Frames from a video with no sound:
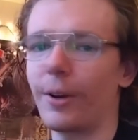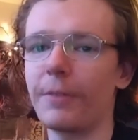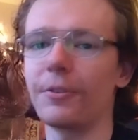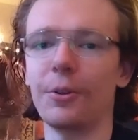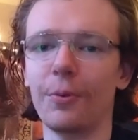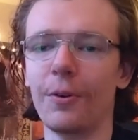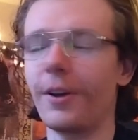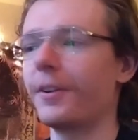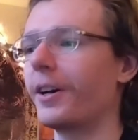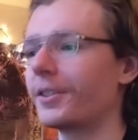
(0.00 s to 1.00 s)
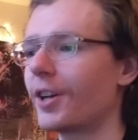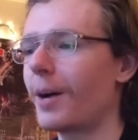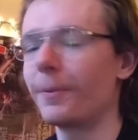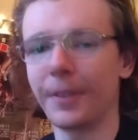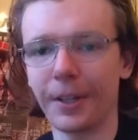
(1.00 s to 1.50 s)
whatever you want, on
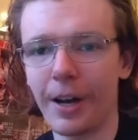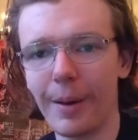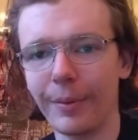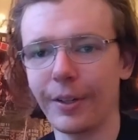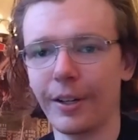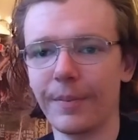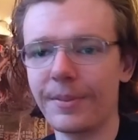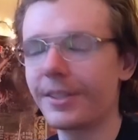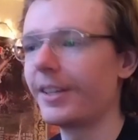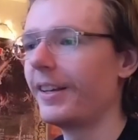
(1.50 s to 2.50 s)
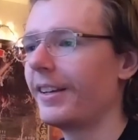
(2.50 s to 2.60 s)
top of the Gobblegums.